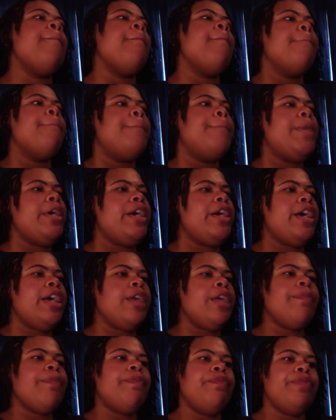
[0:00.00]

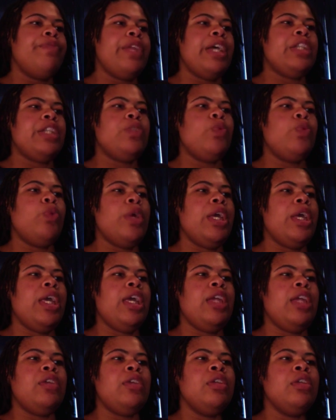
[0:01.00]
But that's
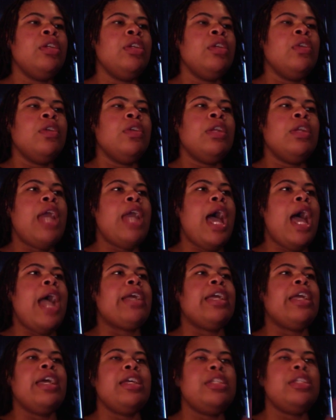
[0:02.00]
when I
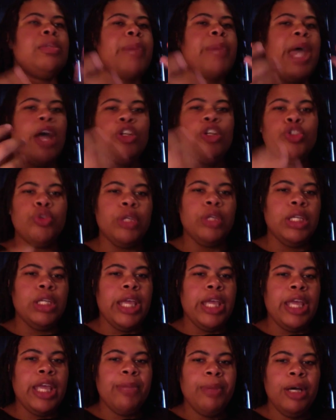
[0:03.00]
guess somehow Trina
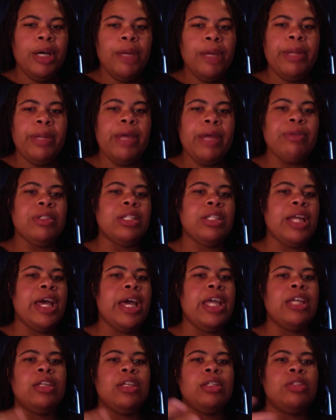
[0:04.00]
came up and it was
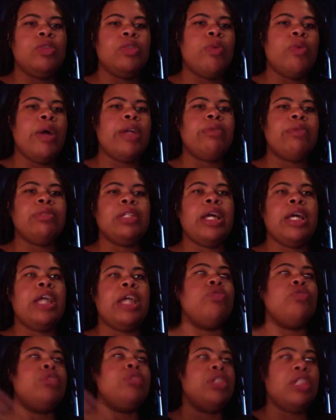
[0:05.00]
like, Towanda was
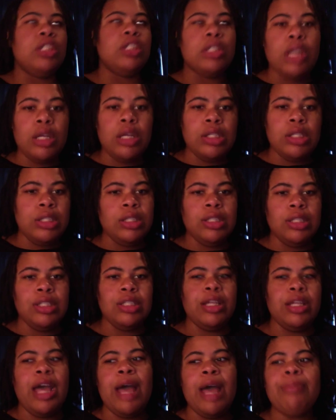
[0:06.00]
like, you just need to talk to your
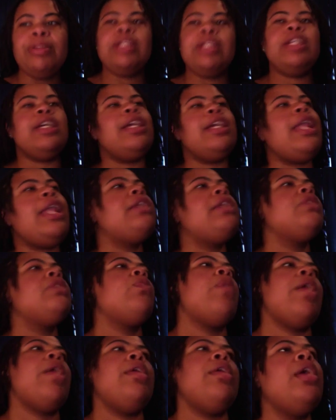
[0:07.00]
sister. I'm sitting here like,
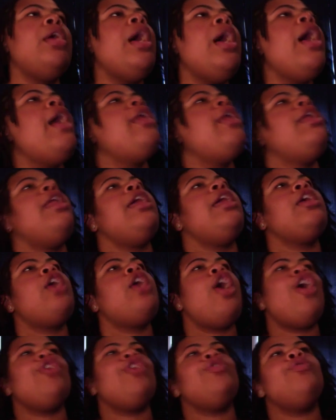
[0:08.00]
Towanda, now they
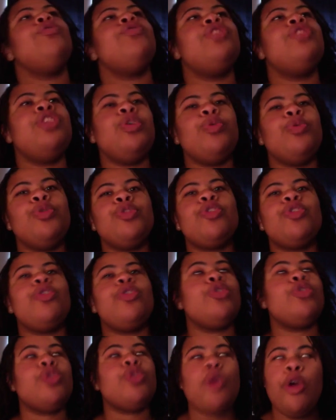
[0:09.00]
call you the secret
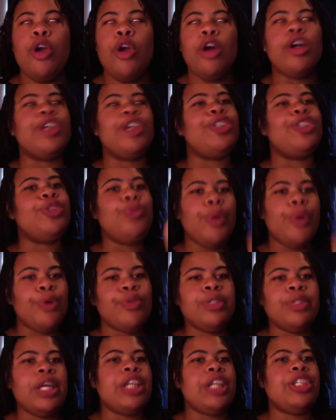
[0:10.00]
squirrel because you
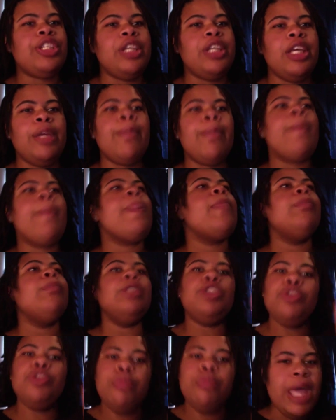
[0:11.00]
won't say shit,
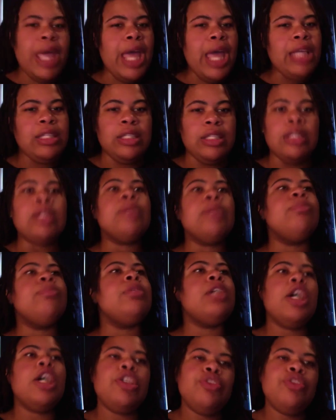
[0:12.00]
but you messy
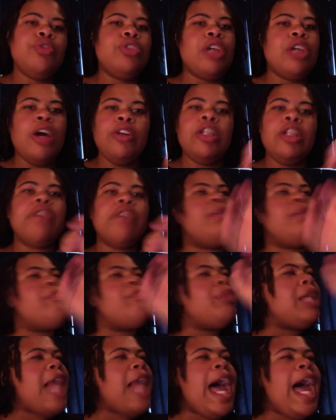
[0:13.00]
because you showed enough
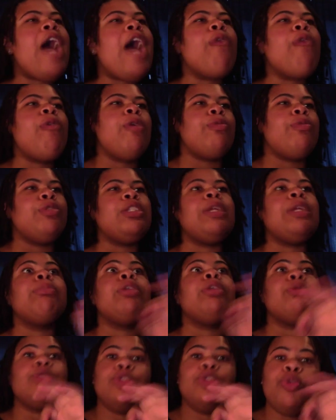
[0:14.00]
implied what was
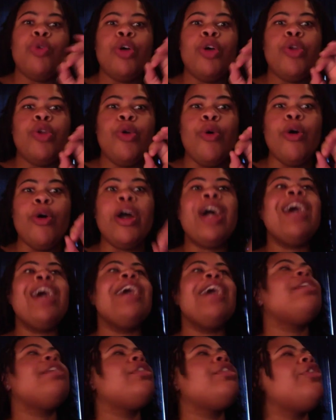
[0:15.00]
something was going on.
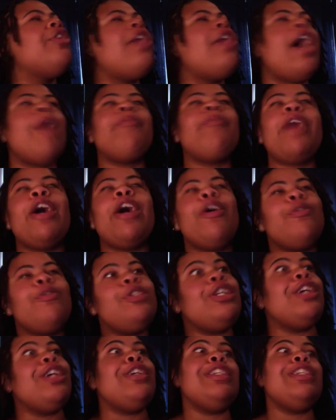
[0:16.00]
Girl, I'm not going
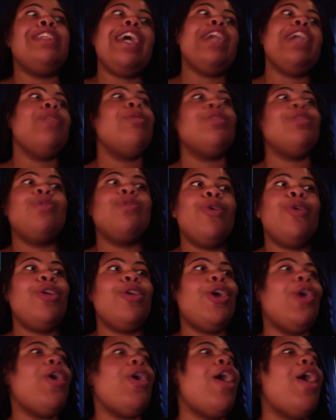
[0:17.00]
to tell you exactly what's
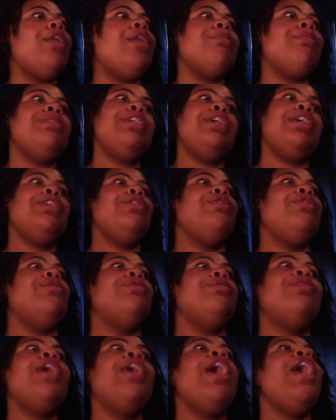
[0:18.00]
going on. All I'm going to tell you
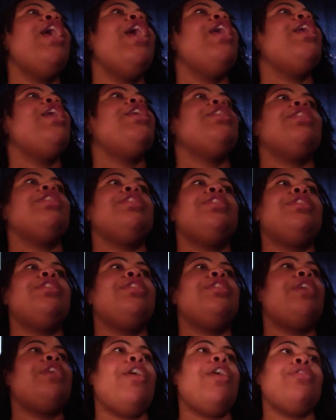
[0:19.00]
do is
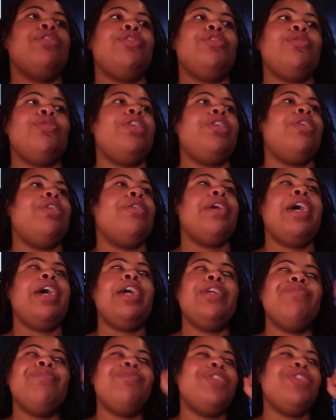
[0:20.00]
to talk to Trina,
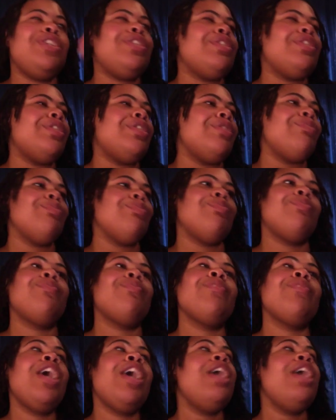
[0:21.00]
okay? Just
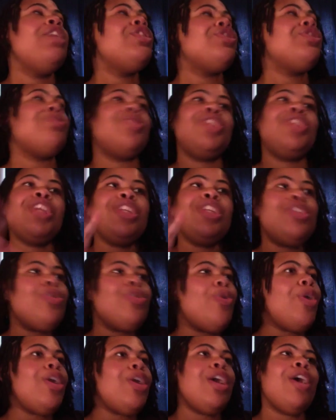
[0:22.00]
some shit is
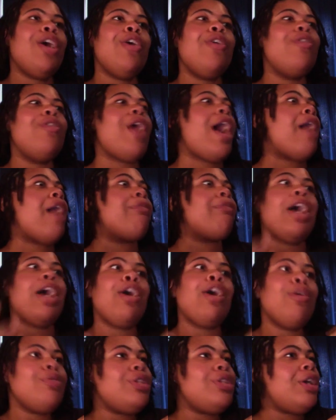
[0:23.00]
going on. I'm
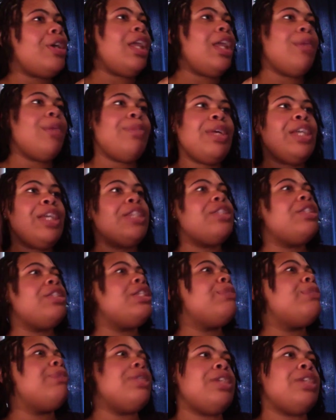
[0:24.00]
not gonna tell her
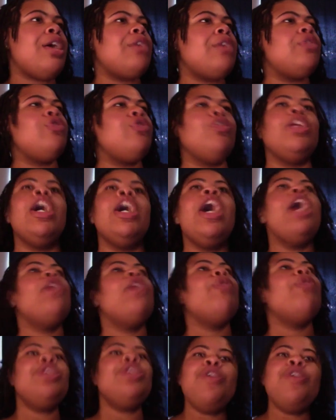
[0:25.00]
business, but talk to Trina.
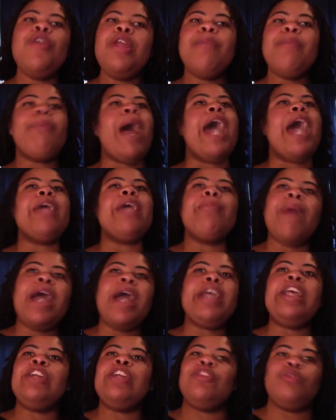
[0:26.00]
Well, you didn't pique
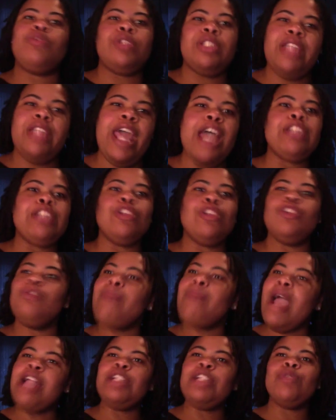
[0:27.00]
my interest now, so you
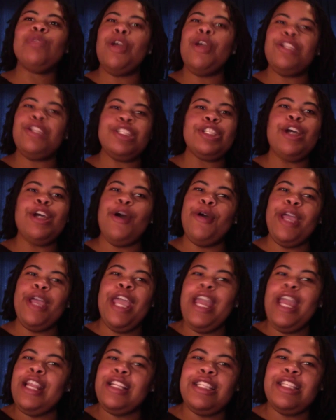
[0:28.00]
might as well just go
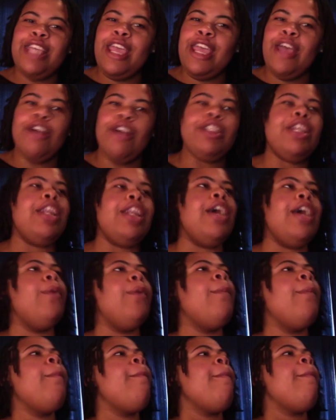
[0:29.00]
ahead and tell, you know.